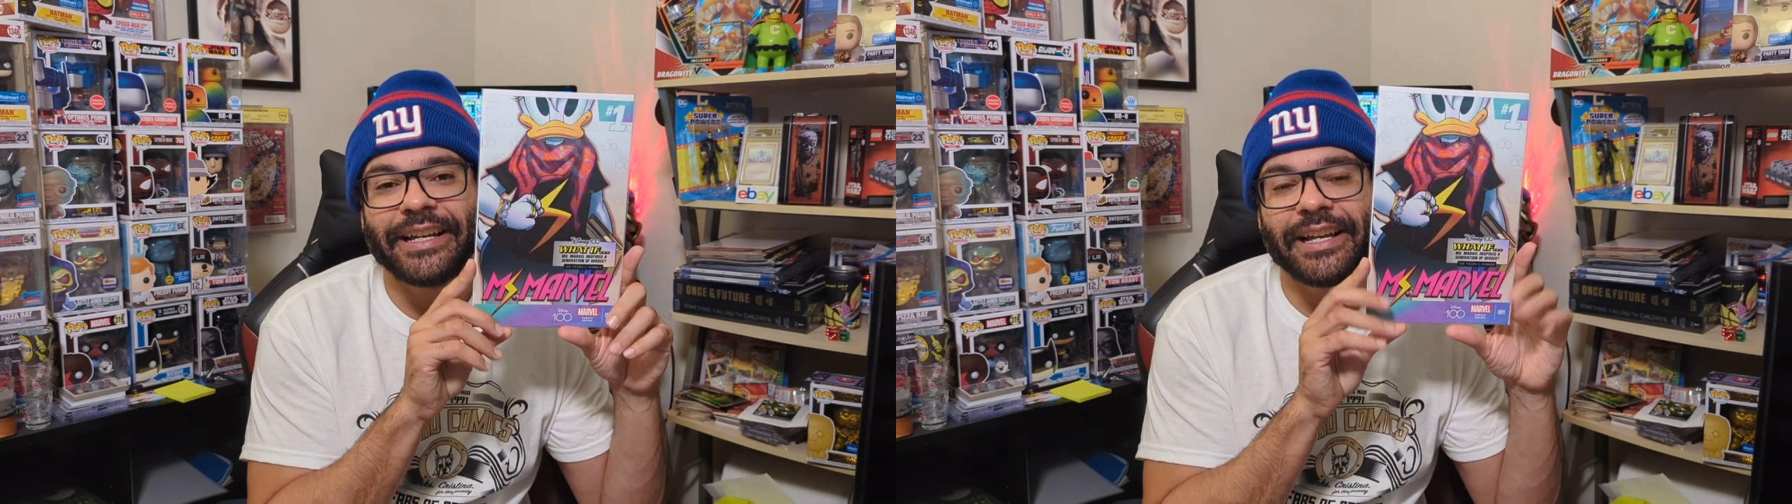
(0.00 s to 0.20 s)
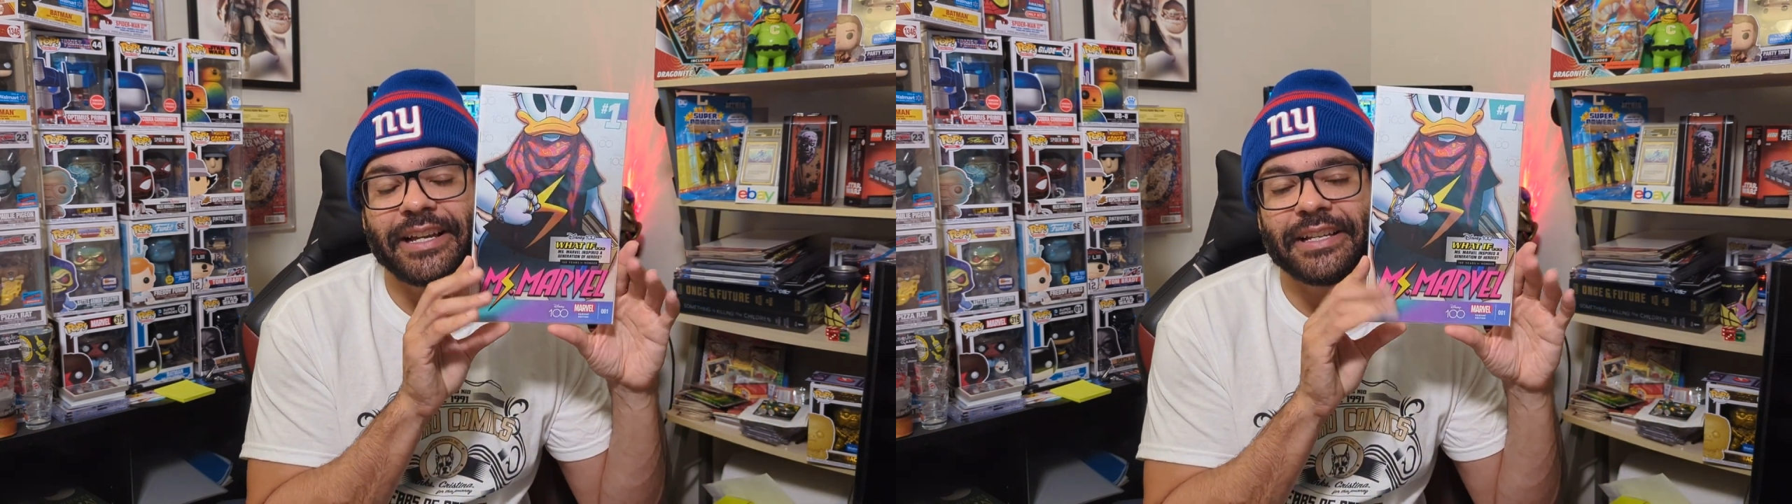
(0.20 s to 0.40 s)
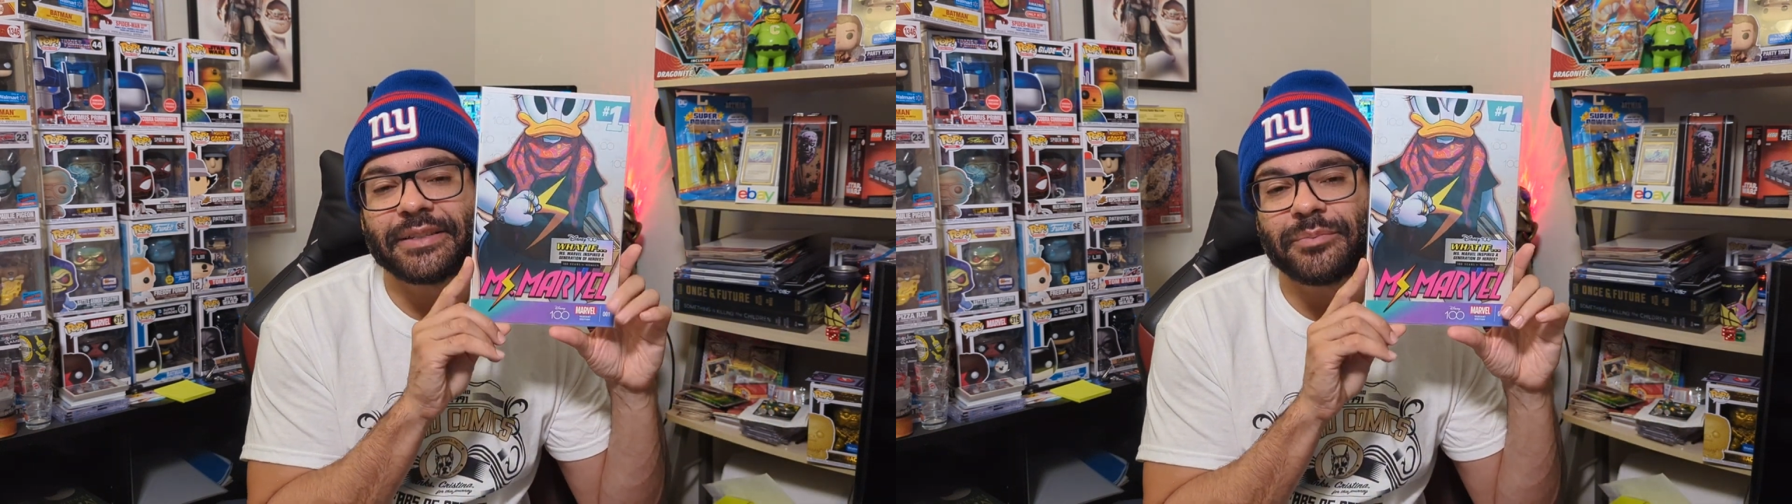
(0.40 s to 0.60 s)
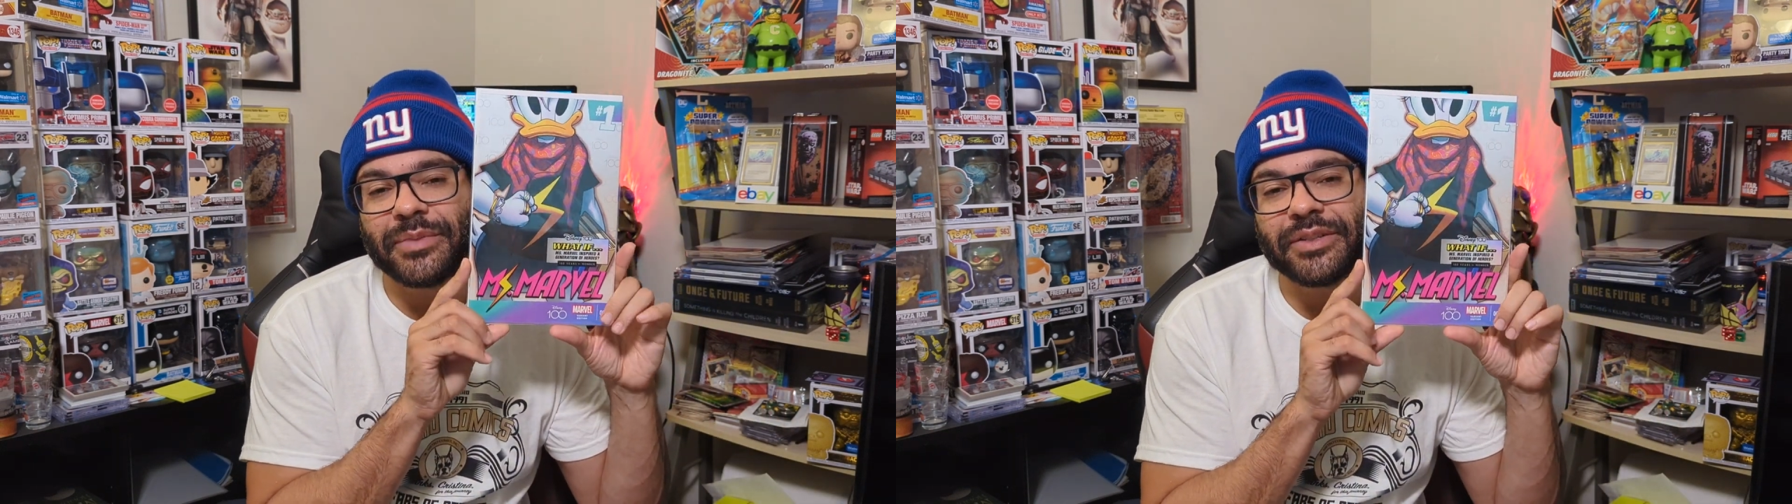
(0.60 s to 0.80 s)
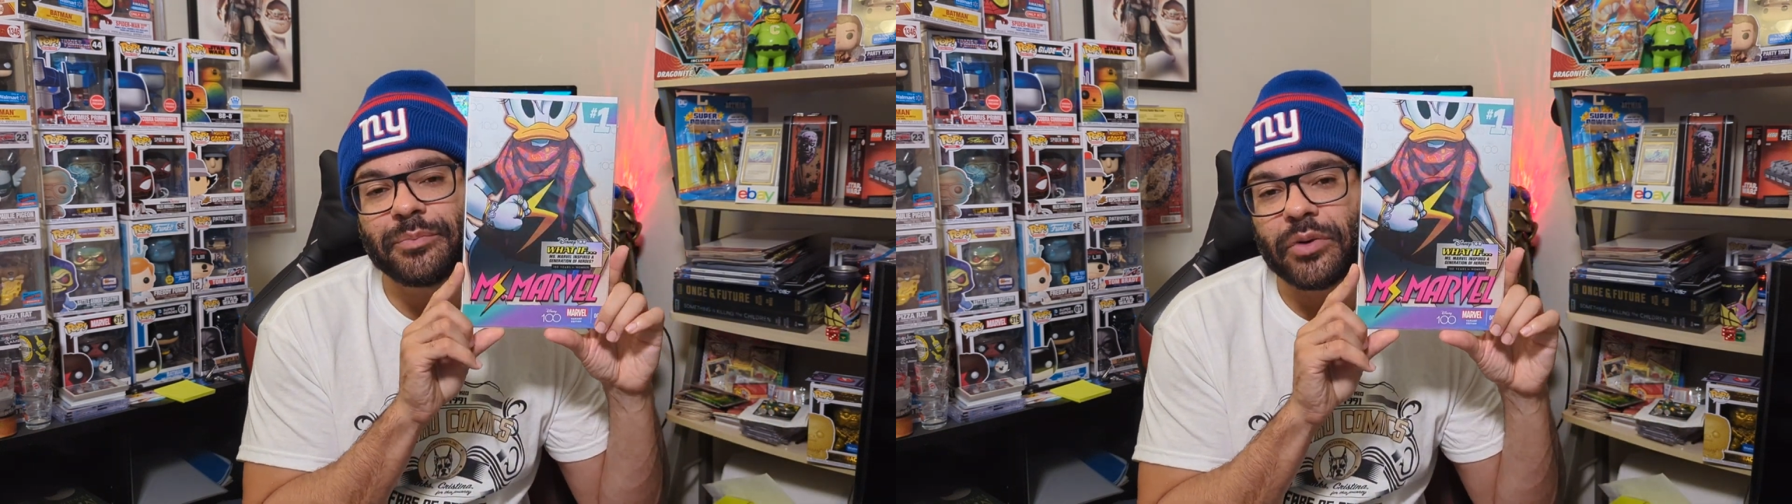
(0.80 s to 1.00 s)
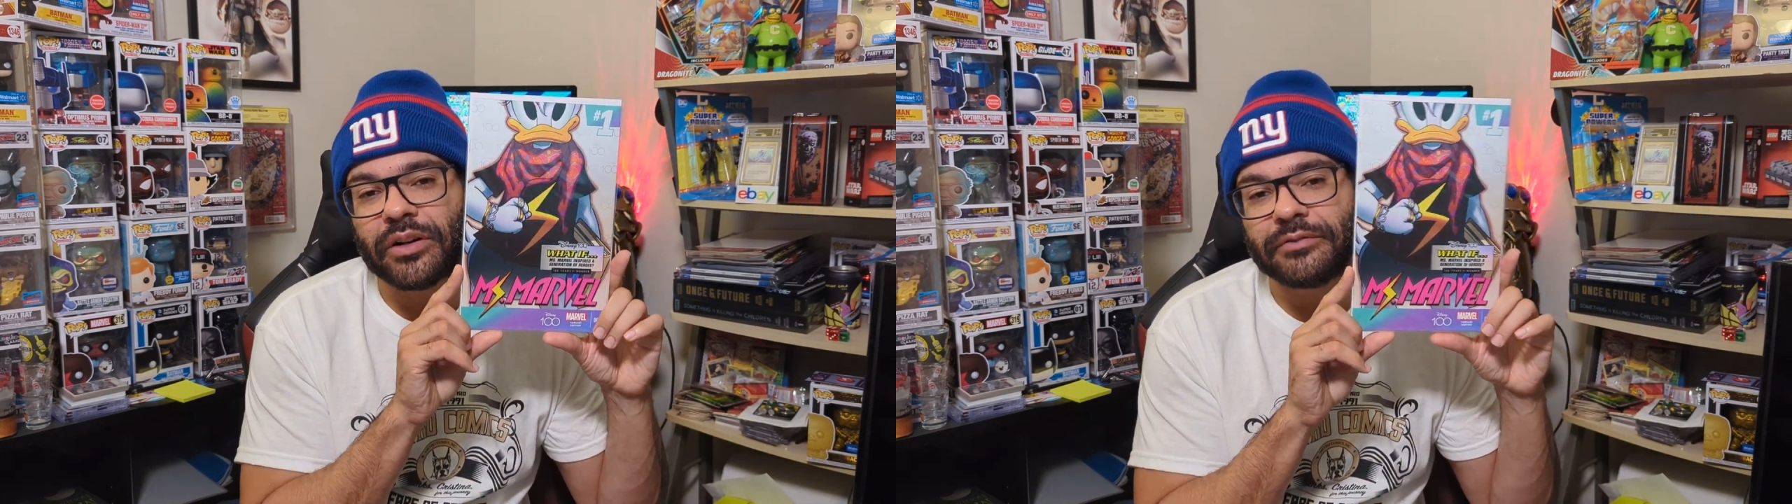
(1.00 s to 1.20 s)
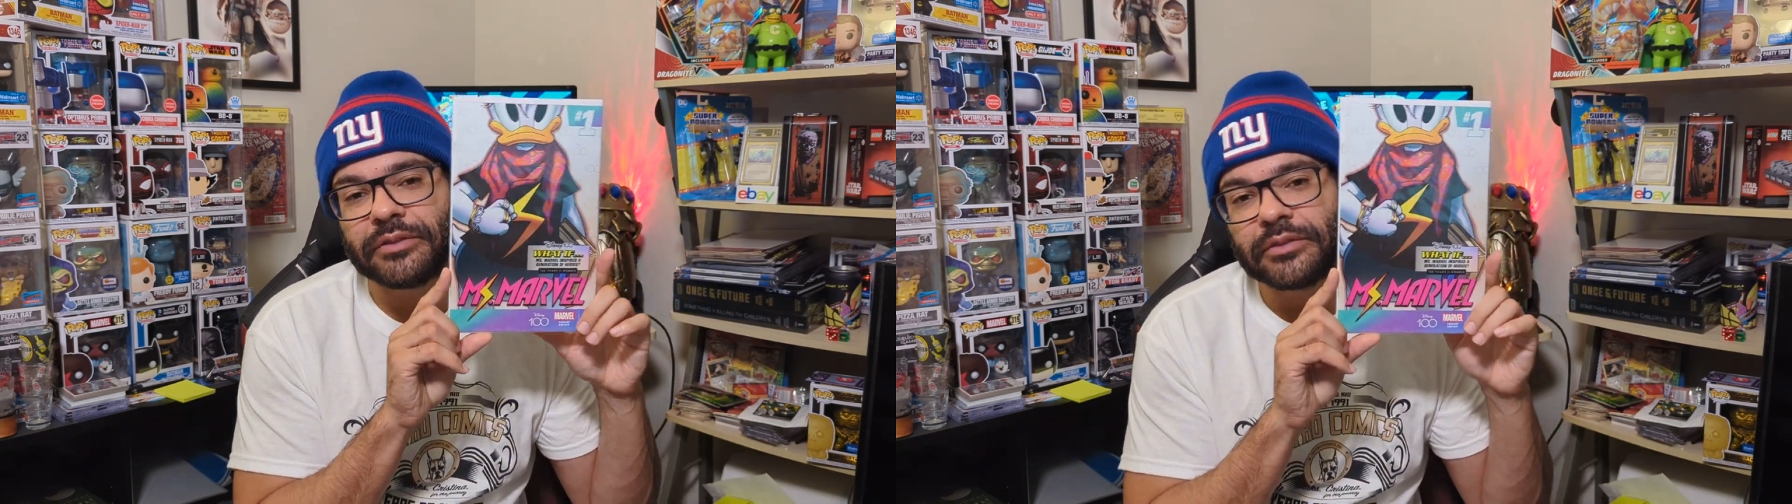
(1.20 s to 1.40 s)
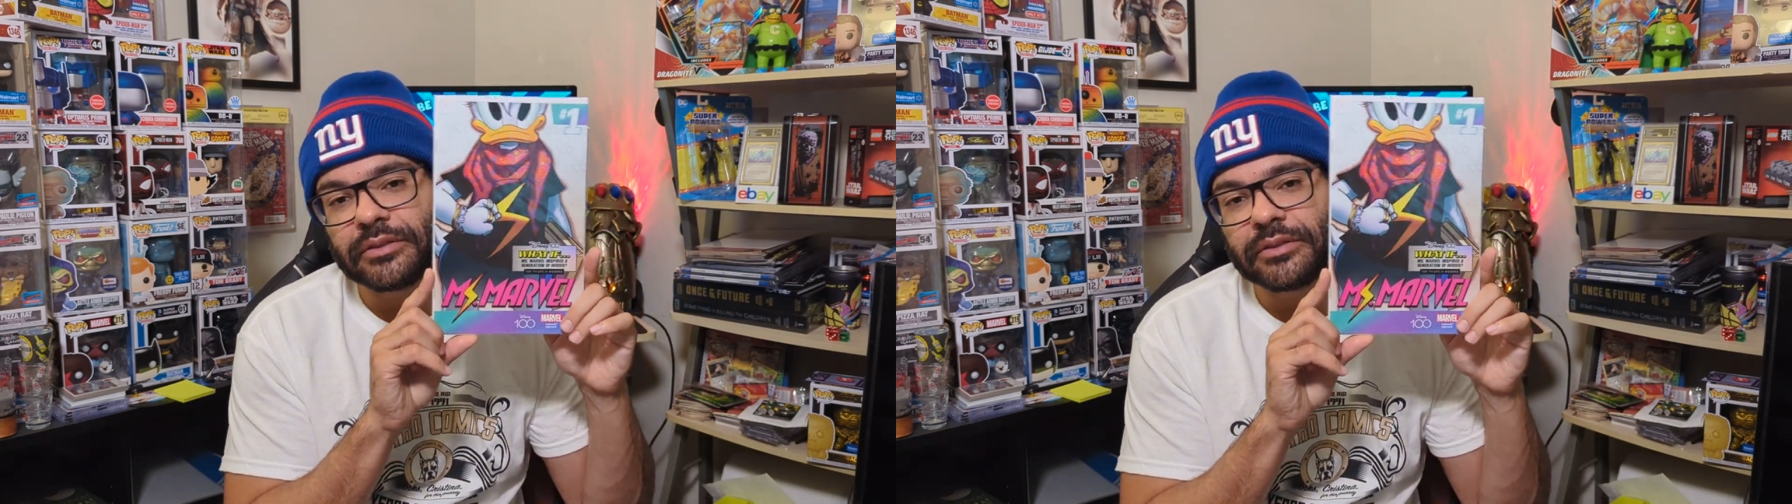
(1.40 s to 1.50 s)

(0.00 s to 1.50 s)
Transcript: as Miss Marvel.